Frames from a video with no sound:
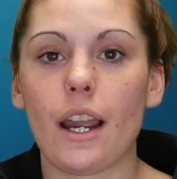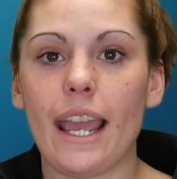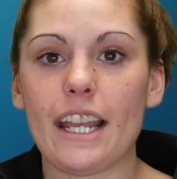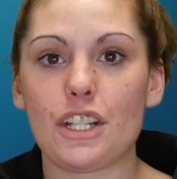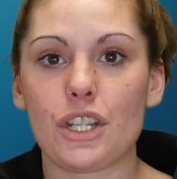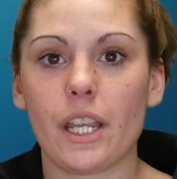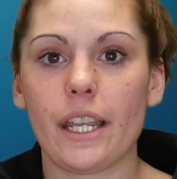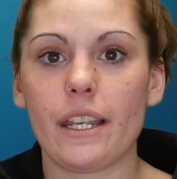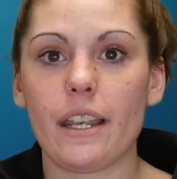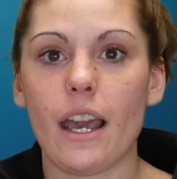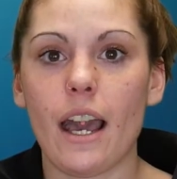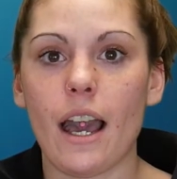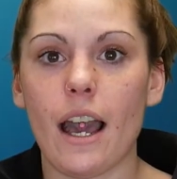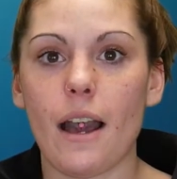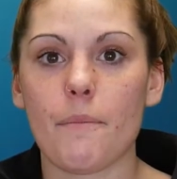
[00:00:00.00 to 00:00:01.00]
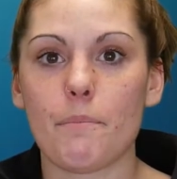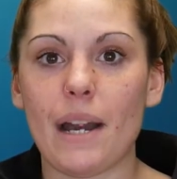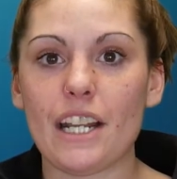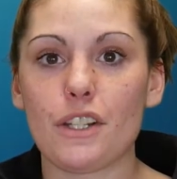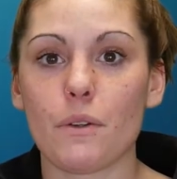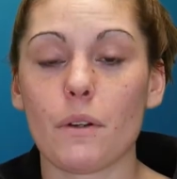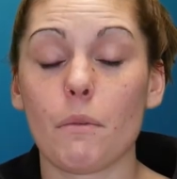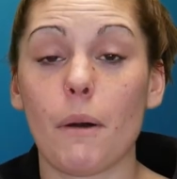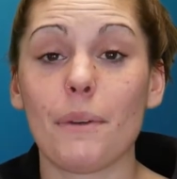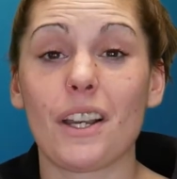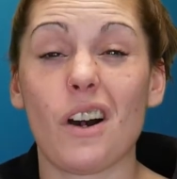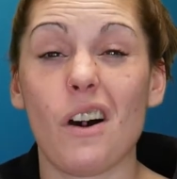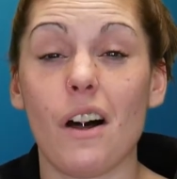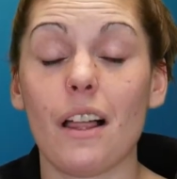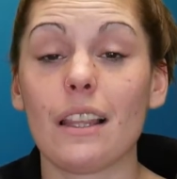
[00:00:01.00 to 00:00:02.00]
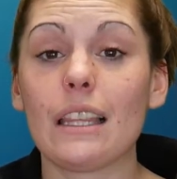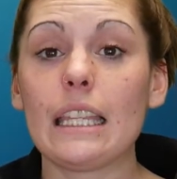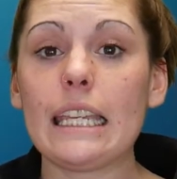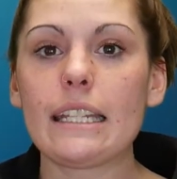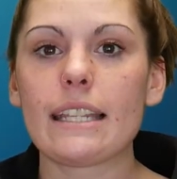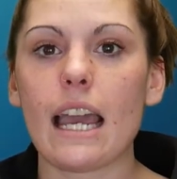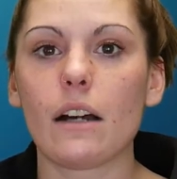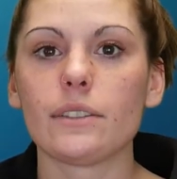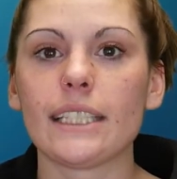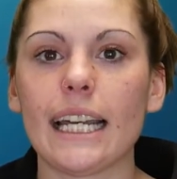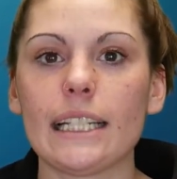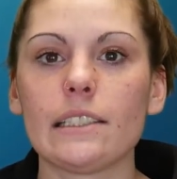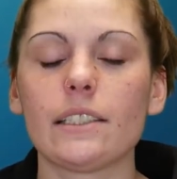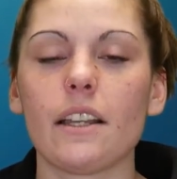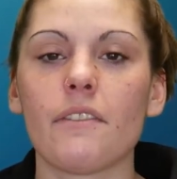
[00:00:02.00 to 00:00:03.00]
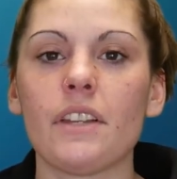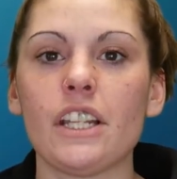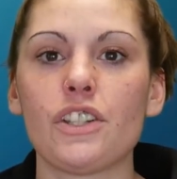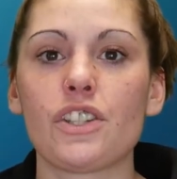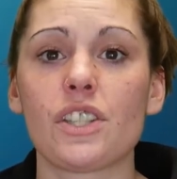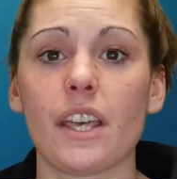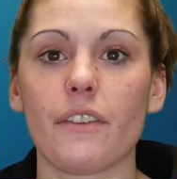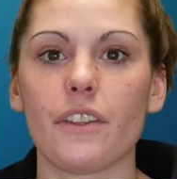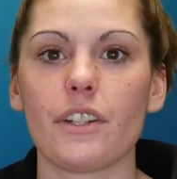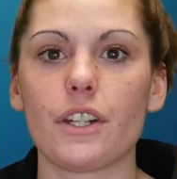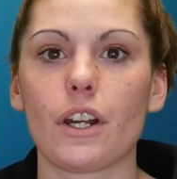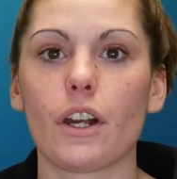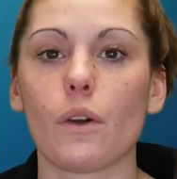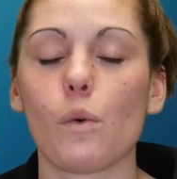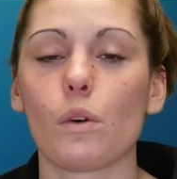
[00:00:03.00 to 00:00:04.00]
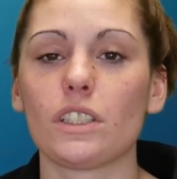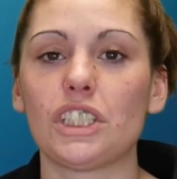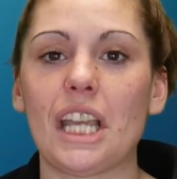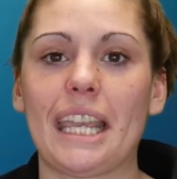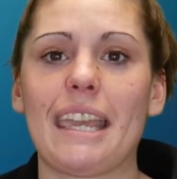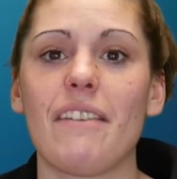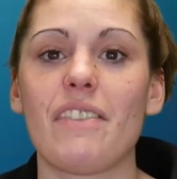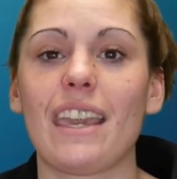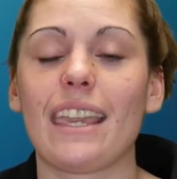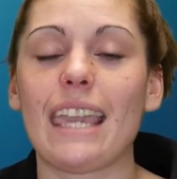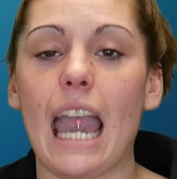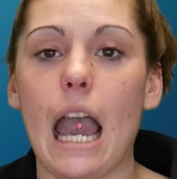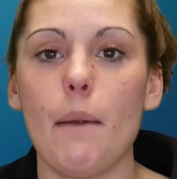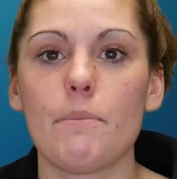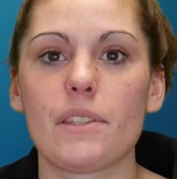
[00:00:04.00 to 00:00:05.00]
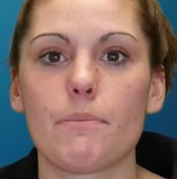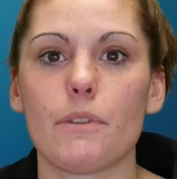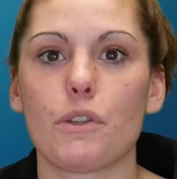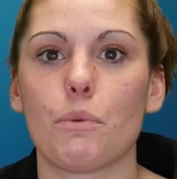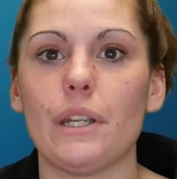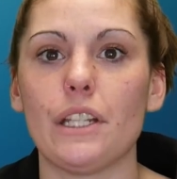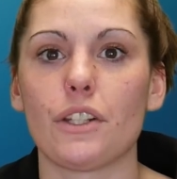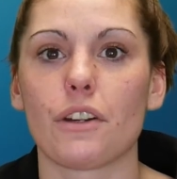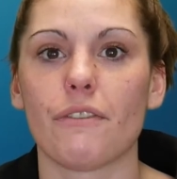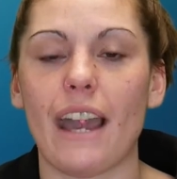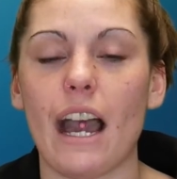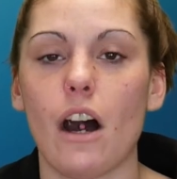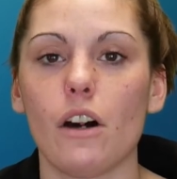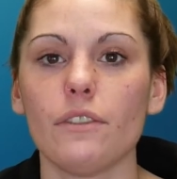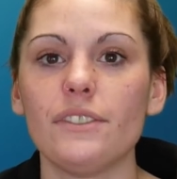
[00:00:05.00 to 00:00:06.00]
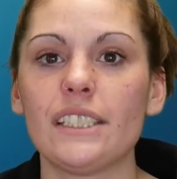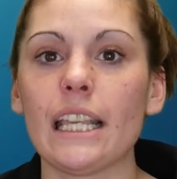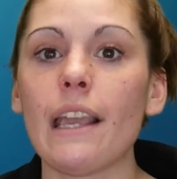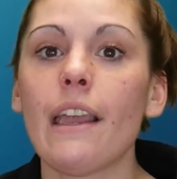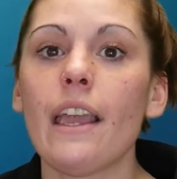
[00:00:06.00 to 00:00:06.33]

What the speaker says: engine by doing what we call a leak down test of each cylinder or checking the gaps between your valves.